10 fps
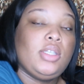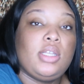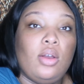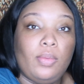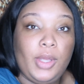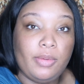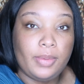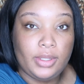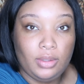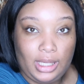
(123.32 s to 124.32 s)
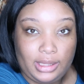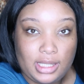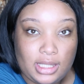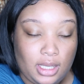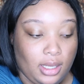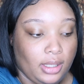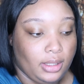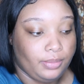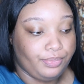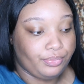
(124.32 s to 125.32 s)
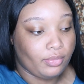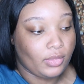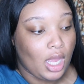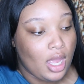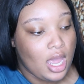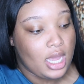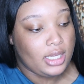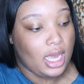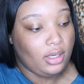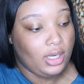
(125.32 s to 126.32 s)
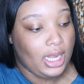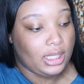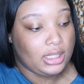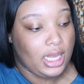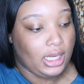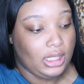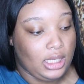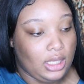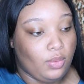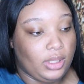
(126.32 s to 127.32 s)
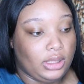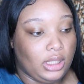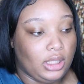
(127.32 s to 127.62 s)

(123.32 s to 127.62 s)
So people been doing like this. Y'all know that technique with